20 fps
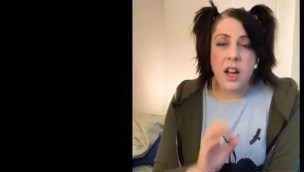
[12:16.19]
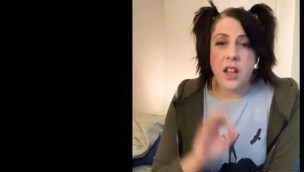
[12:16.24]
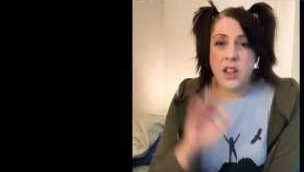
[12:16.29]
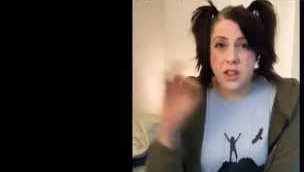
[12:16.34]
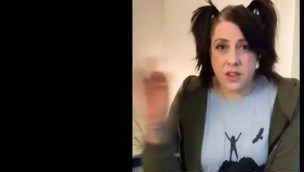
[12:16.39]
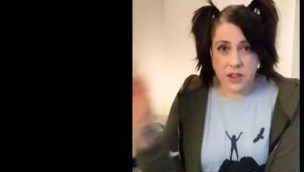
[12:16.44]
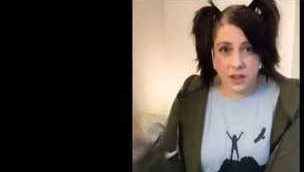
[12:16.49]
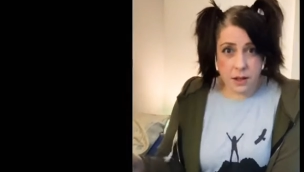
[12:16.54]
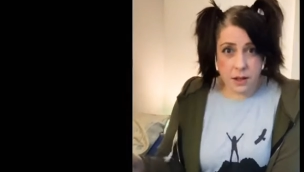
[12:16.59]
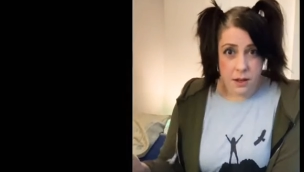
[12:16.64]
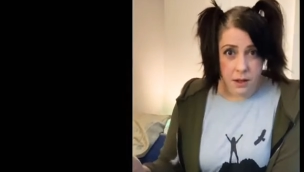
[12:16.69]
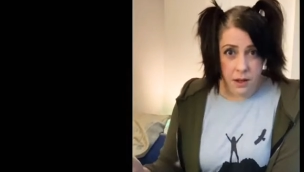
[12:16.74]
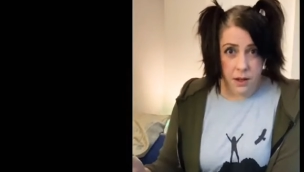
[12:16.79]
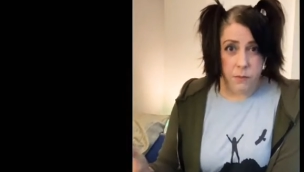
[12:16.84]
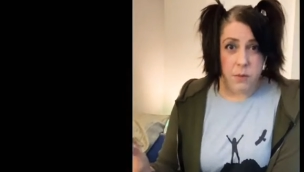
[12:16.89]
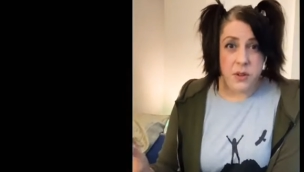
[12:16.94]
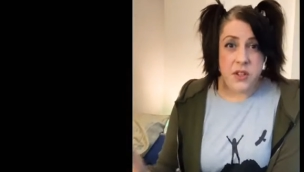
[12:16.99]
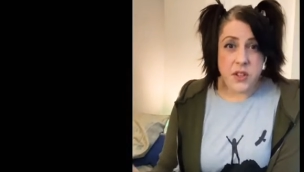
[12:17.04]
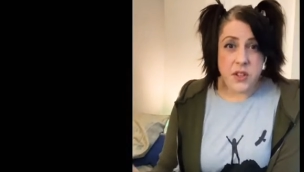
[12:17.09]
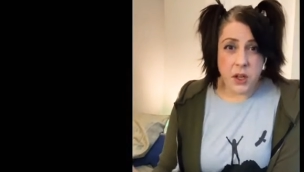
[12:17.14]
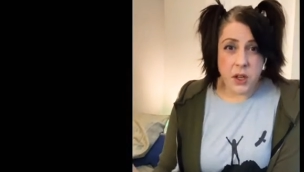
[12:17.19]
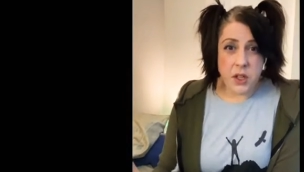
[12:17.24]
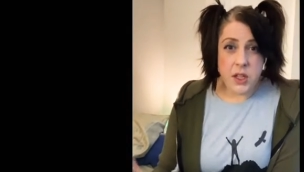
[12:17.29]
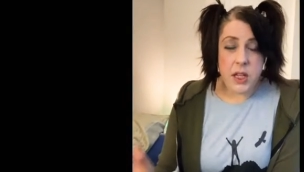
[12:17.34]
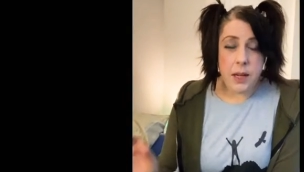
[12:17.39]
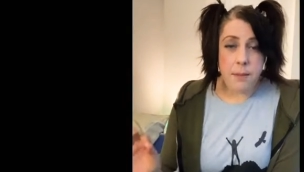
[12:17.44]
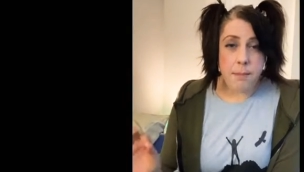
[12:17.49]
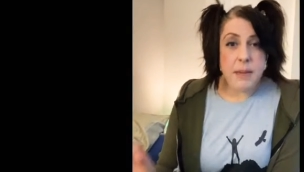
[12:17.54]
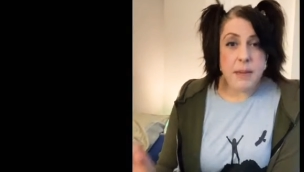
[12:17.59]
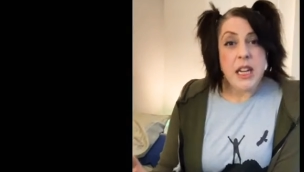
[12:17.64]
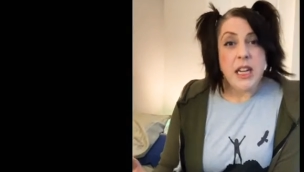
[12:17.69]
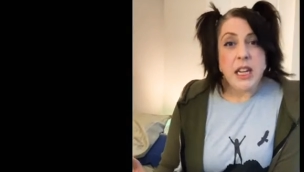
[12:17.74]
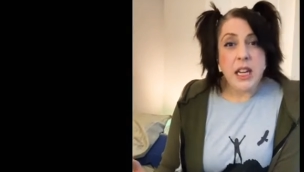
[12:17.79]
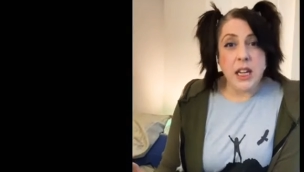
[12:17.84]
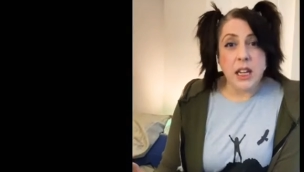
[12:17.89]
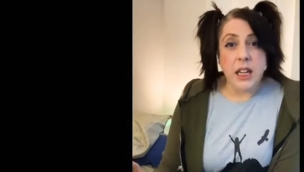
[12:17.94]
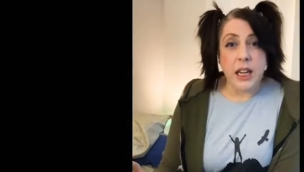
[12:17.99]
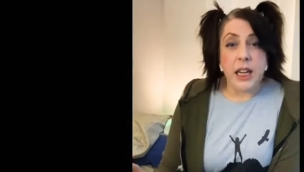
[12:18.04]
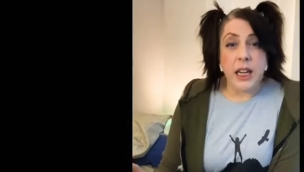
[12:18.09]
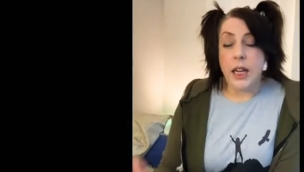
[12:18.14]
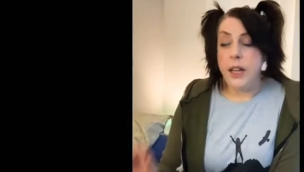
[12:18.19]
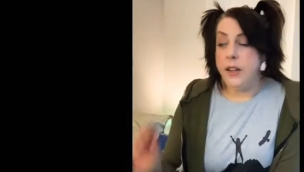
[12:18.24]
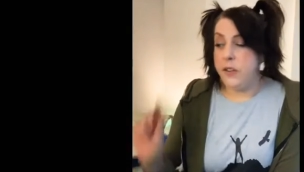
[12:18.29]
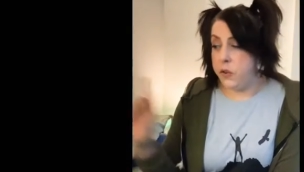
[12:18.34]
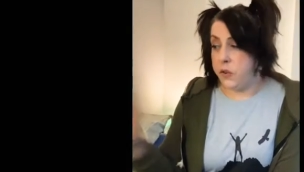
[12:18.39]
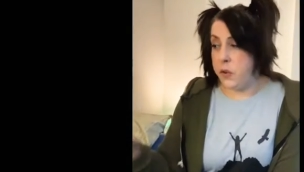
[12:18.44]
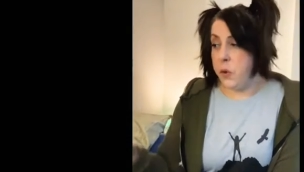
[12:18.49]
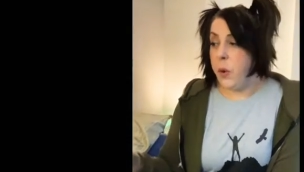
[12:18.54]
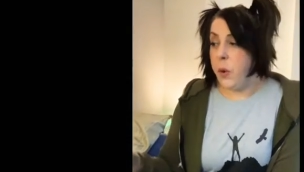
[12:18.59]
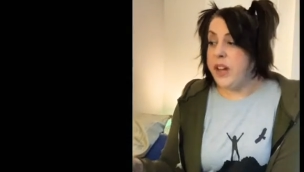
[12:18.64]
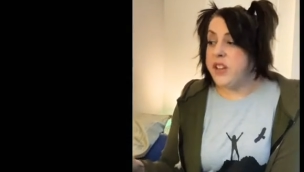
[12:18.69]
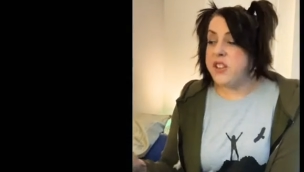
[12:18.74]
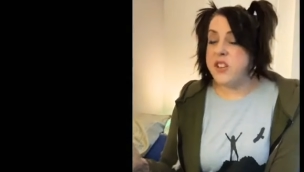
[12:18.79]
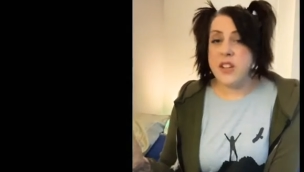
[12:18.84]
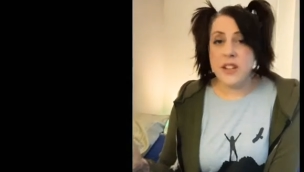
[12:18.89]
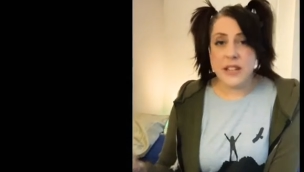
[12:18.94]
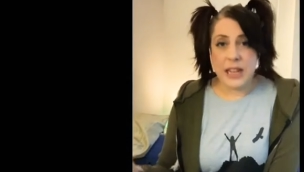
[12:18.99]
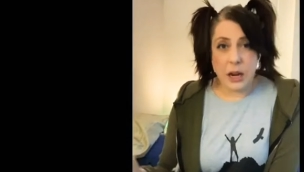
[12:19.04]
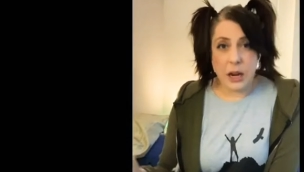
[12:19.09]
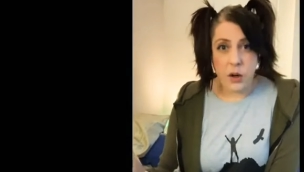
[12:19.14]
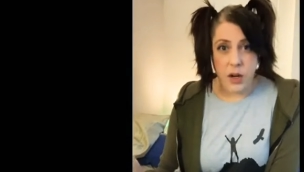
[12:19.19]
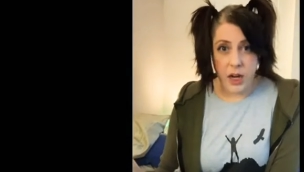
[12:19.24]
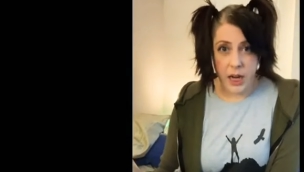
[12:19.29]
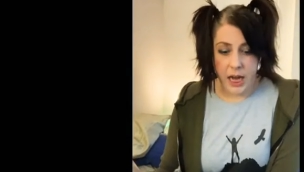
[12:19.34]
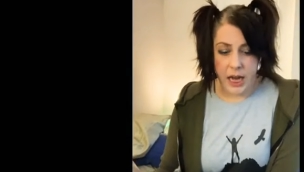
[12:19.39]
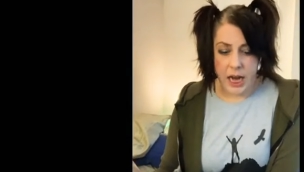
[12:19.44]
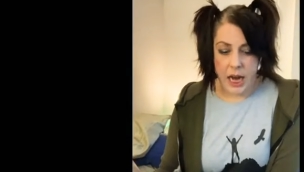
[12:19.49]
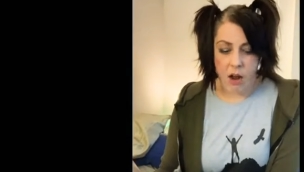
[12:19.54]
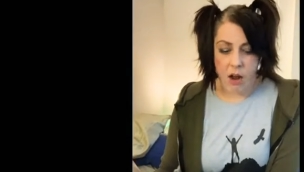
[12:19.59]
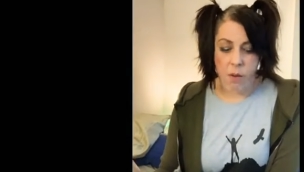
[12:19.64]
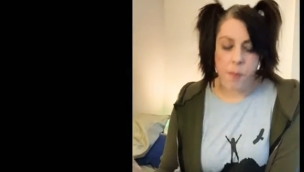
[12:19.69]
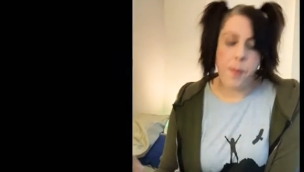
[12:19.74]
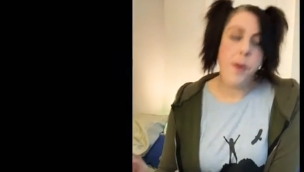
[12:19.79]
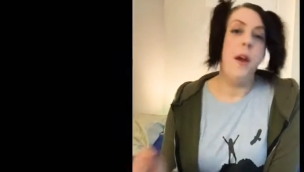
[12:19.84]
the results immediately. So the question is, how can I help?